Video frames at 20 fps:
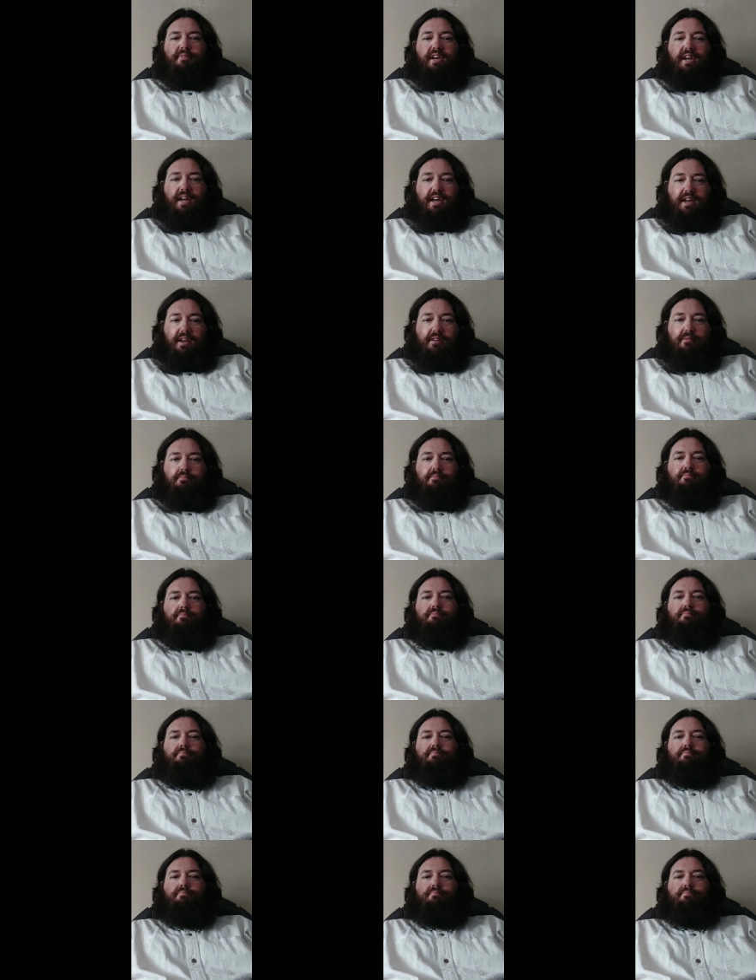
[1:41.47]
Again,
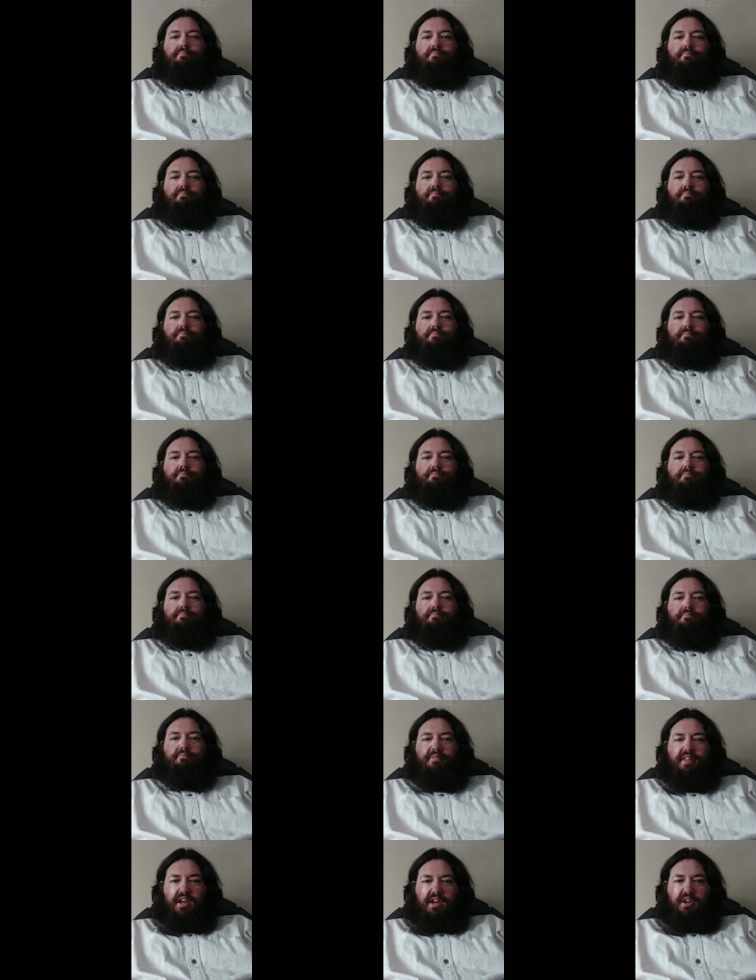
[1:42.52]

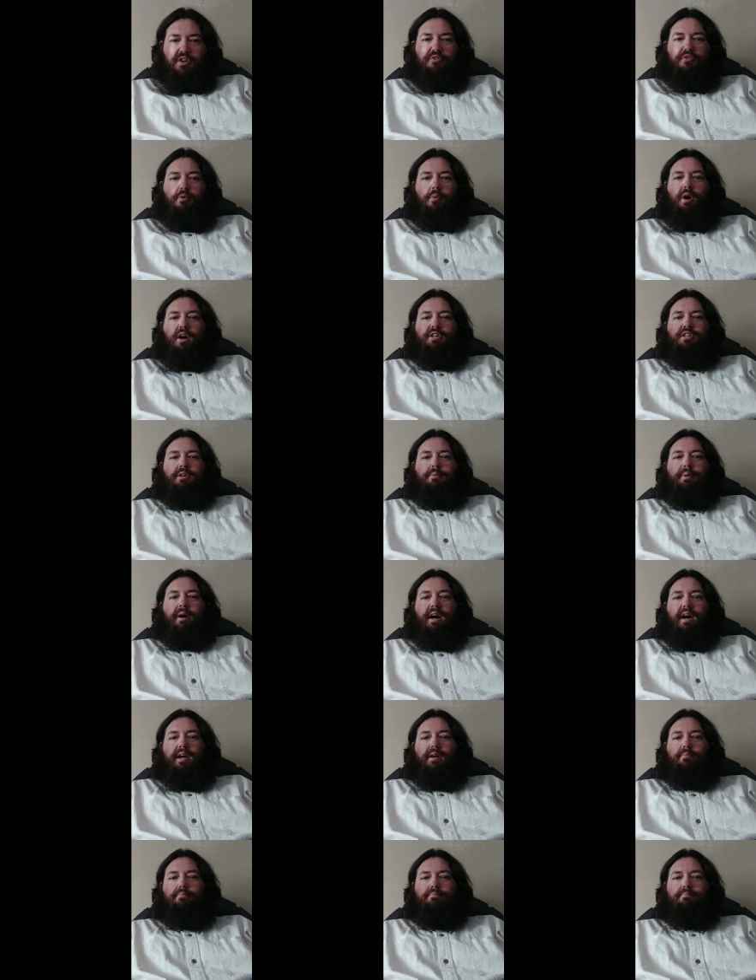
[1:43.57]
thank you for watching
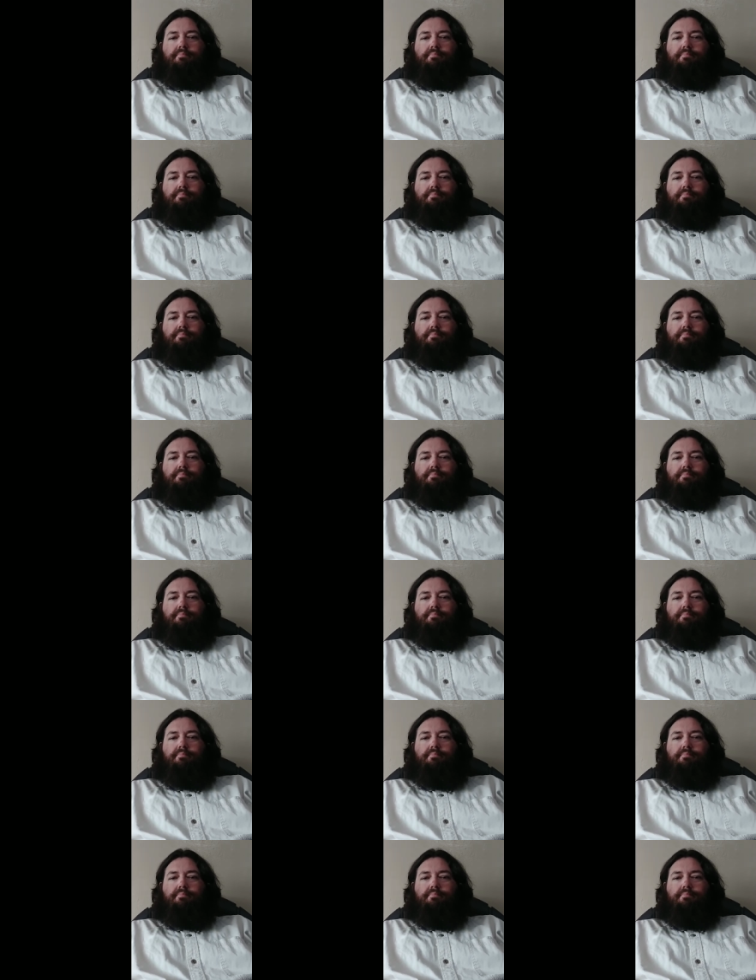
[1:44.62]
Pie.